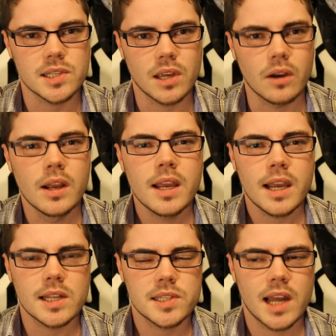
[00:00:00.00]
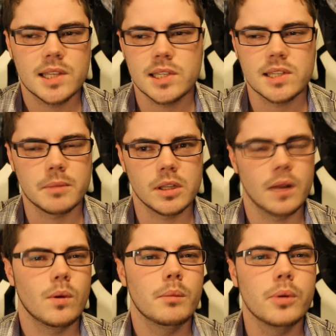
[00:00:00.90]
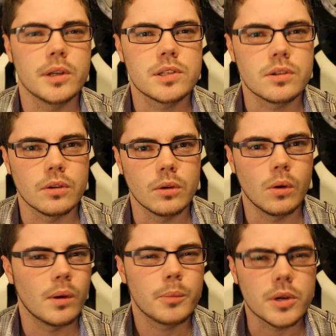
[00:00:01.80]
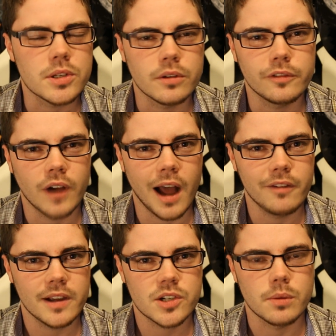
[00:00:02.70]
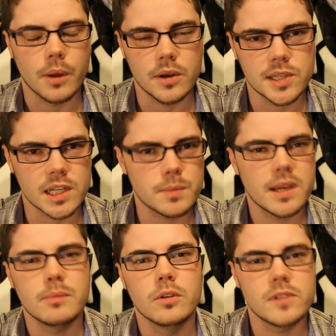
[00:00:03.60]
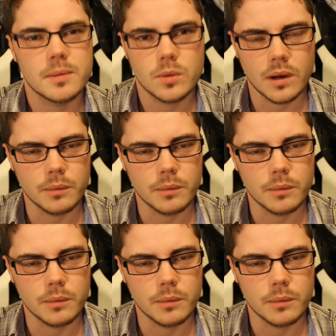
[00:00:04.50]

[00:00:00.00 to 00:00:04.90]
So it starts at something like 1.2 or 1.25 extra bonus XP, moves up to